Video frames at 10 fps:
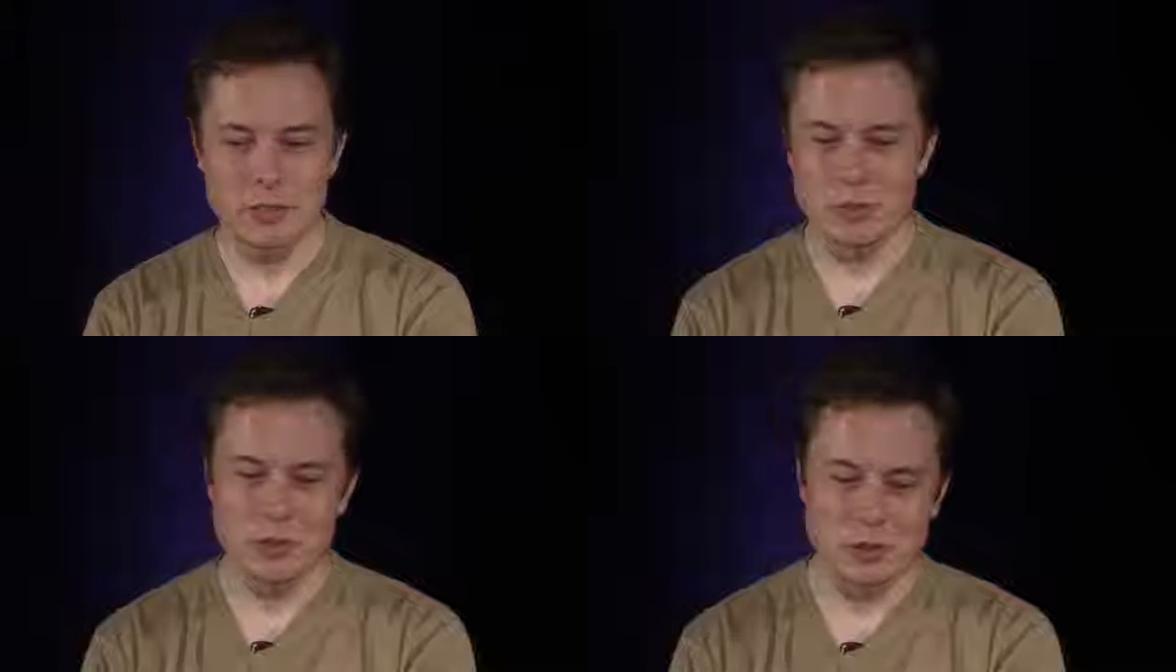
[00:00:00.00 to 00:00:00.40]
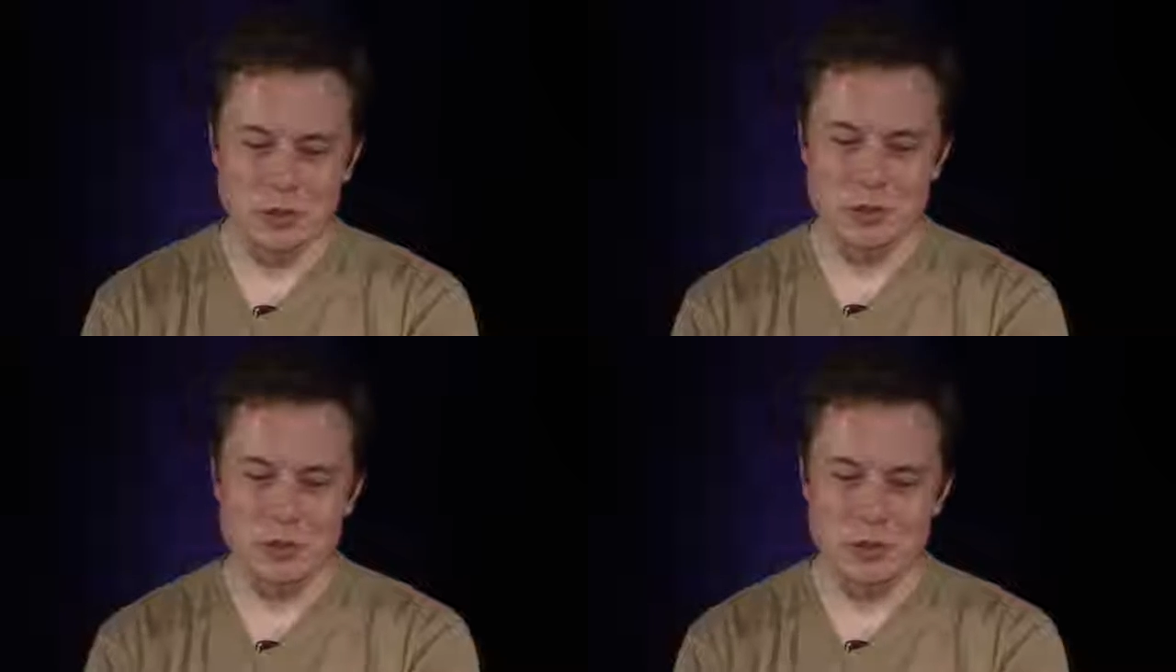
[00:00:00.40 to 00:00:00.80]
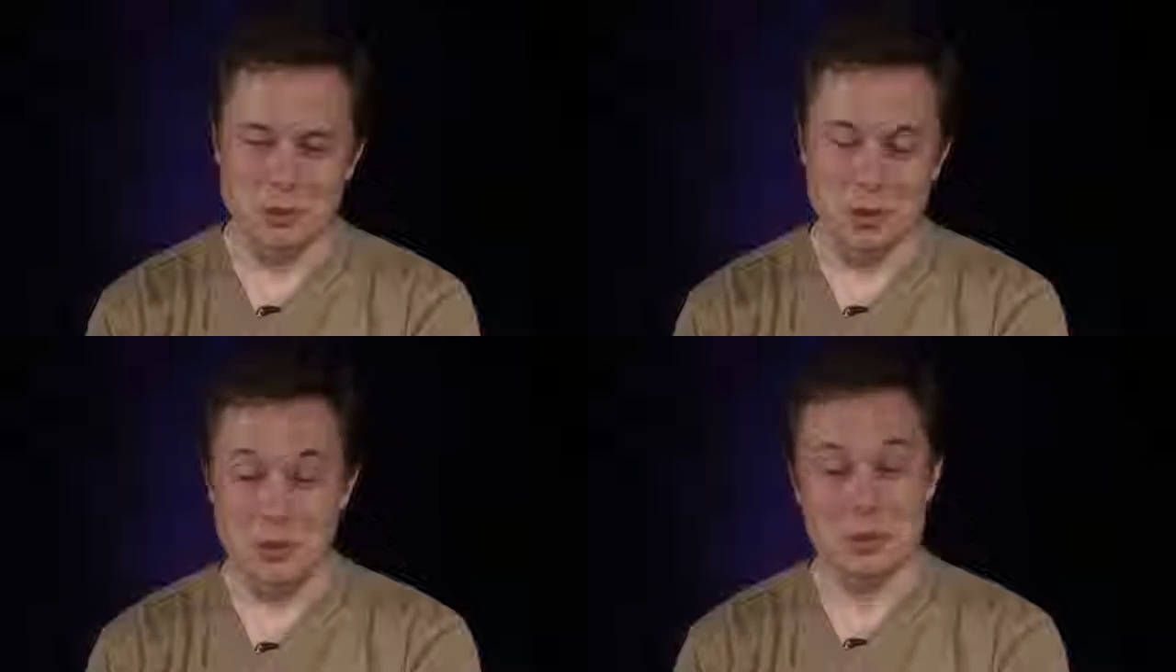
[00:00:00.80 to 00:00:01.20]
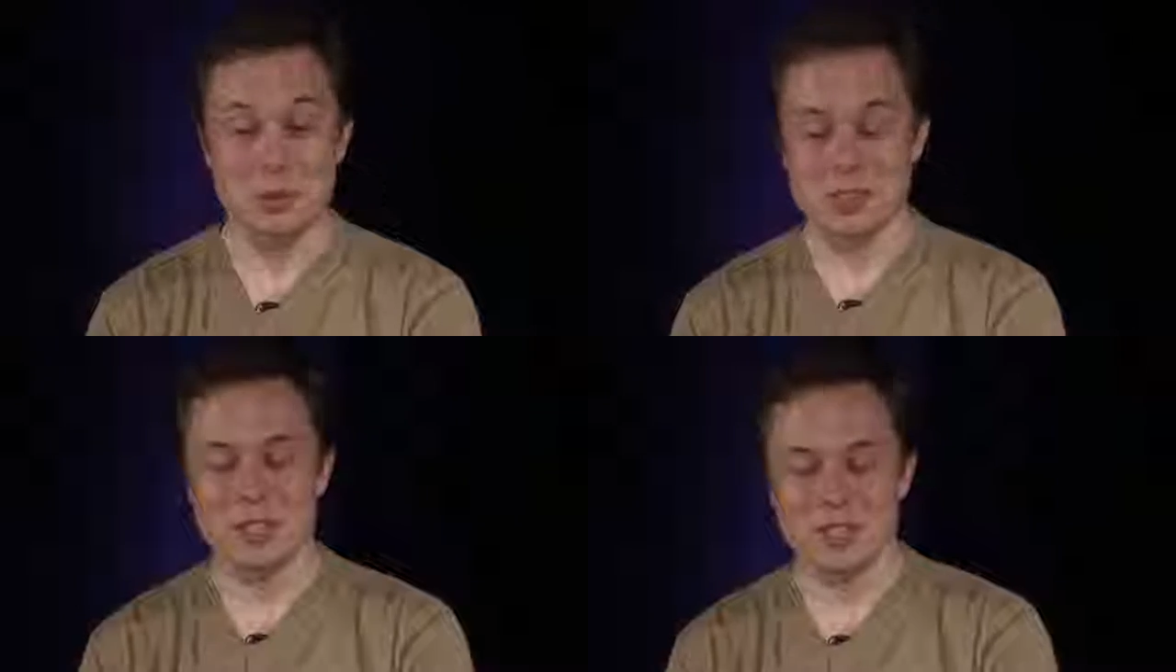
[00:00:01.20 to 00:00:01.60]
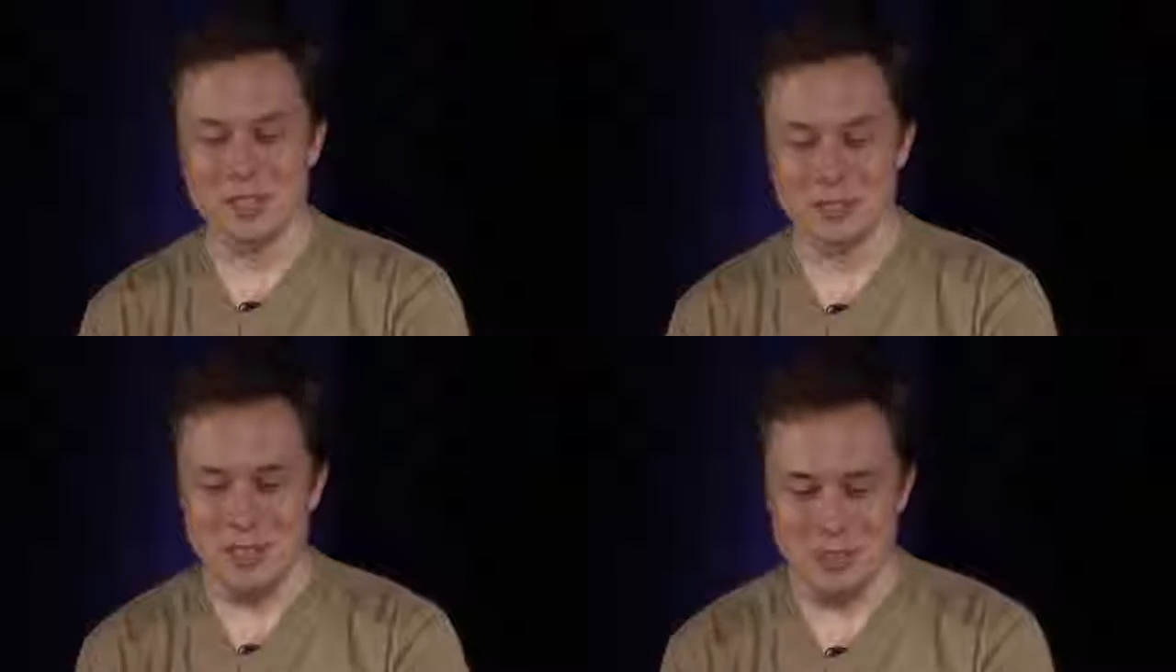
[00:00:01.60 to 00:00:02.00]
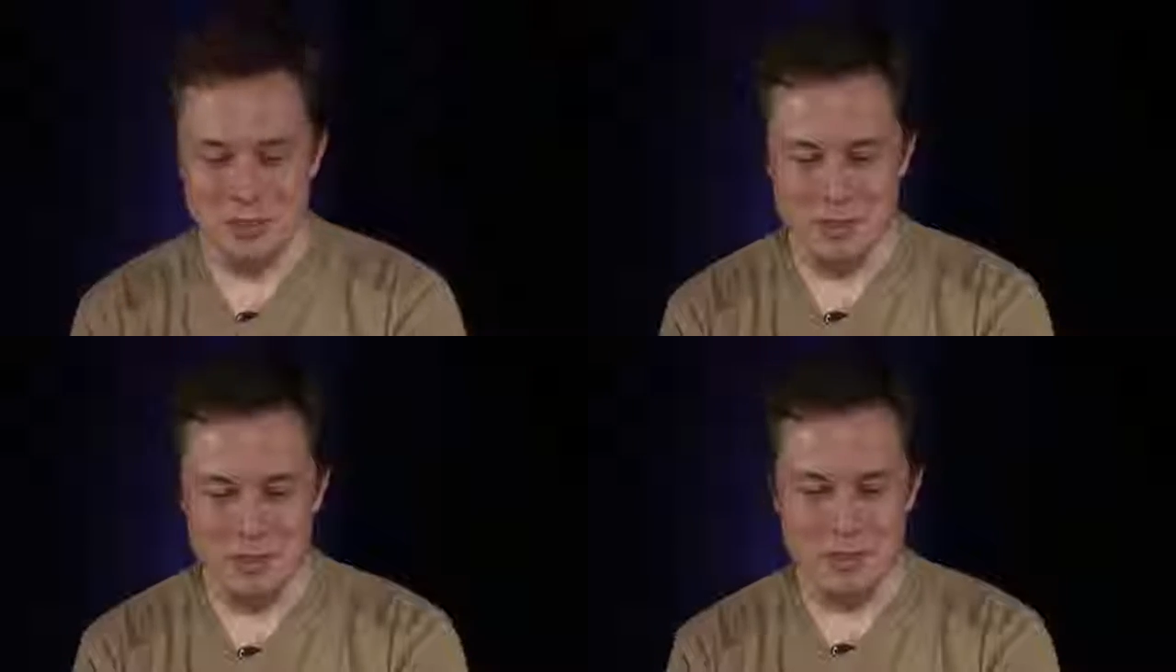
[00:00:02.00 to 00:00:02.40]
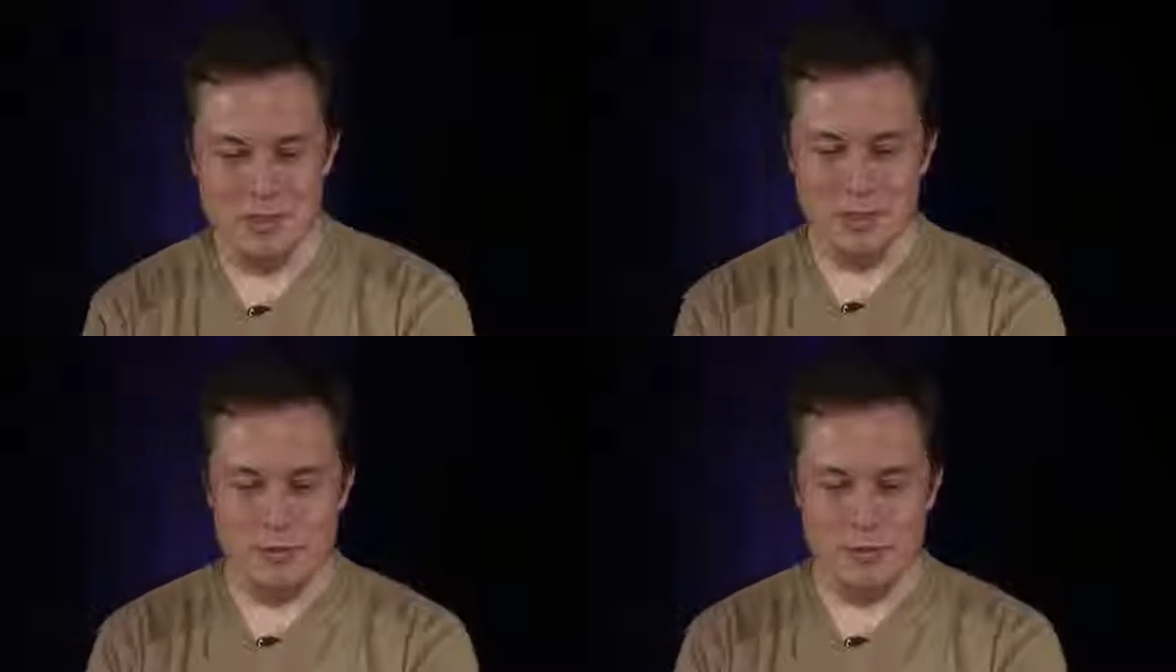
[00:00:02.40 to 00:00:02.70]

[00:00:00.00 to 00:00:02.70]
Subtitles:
You're sort of too close to yourself by definition.